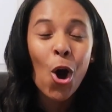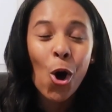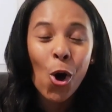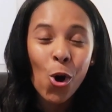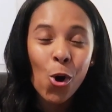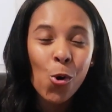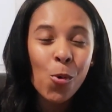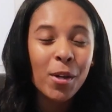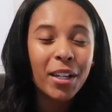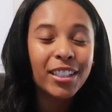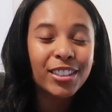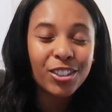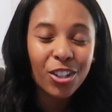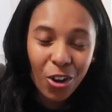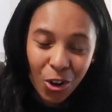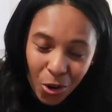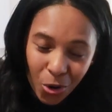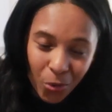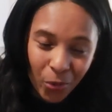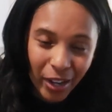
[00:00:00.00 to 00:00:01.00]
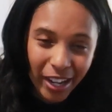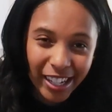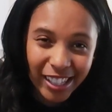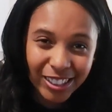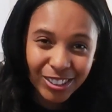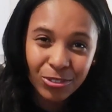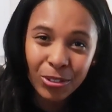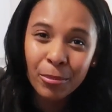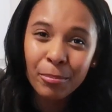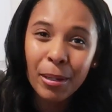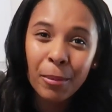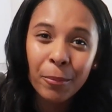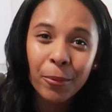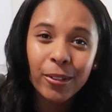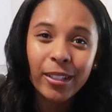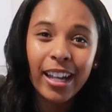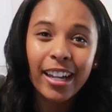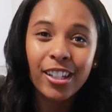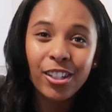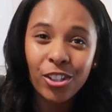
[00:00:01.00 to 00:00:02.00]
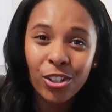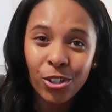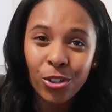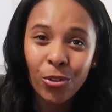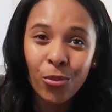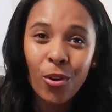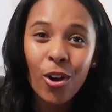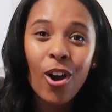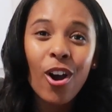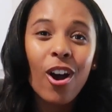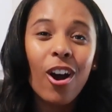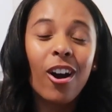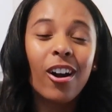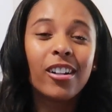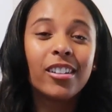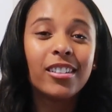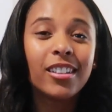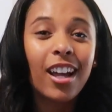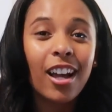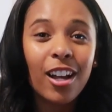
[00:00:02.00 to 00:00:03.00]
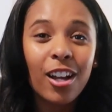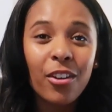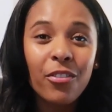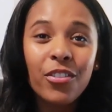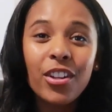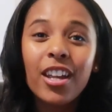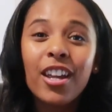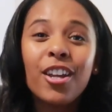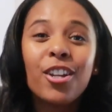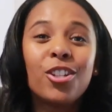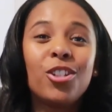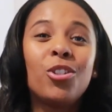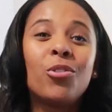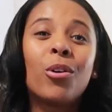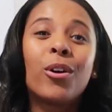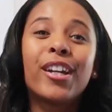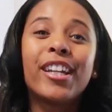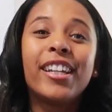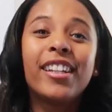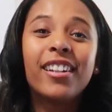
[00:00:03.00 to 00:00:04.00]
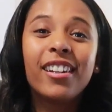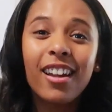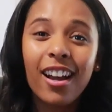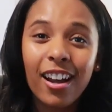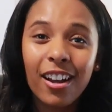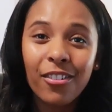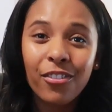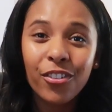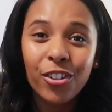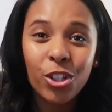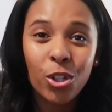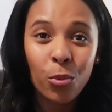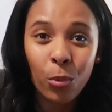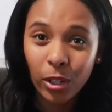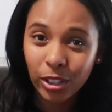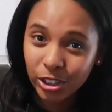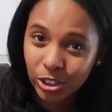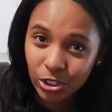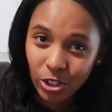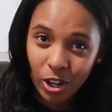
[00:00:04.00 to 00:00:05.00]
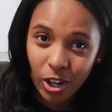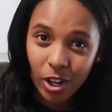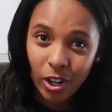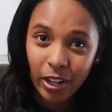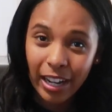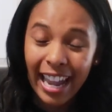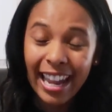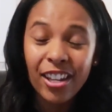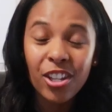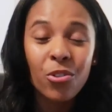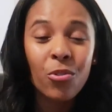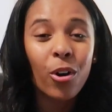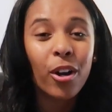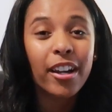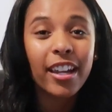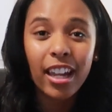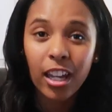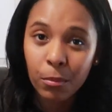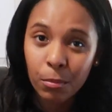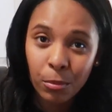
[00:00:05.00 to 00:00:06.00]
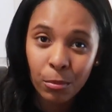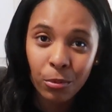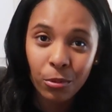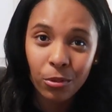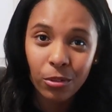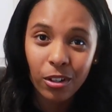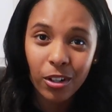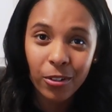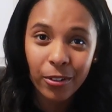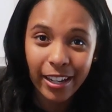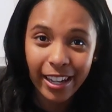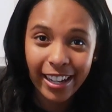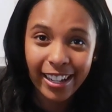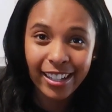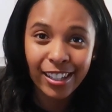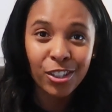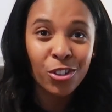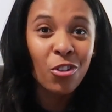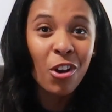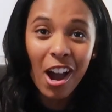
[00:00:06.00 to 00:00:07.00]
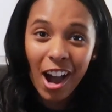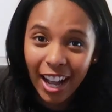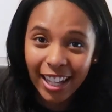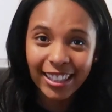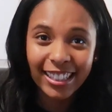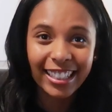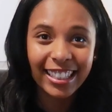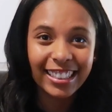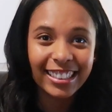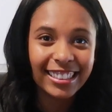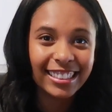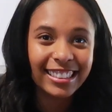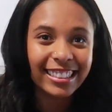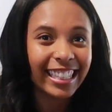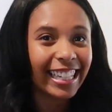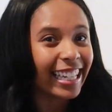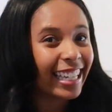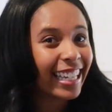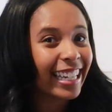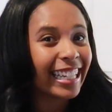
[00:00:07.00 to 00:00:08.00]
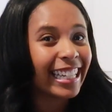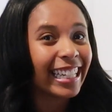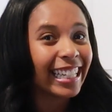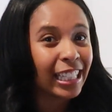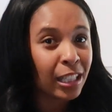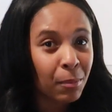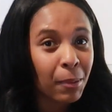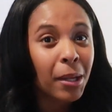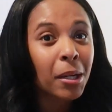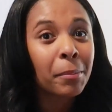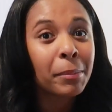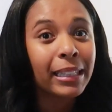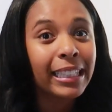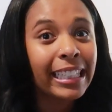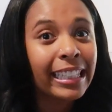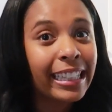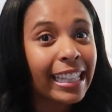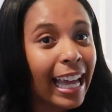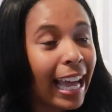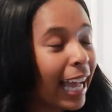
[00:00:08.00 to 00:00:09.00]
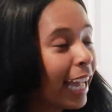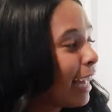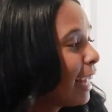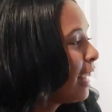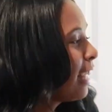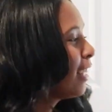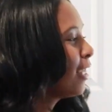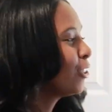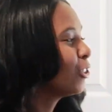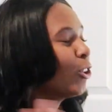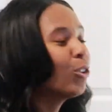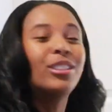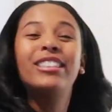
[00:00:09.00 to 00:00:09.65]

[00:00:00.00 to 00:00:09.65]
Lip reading: always, always remember that you are loved, You are enough, you are strong, and you are capable, okay? You got this, and you better believe that. So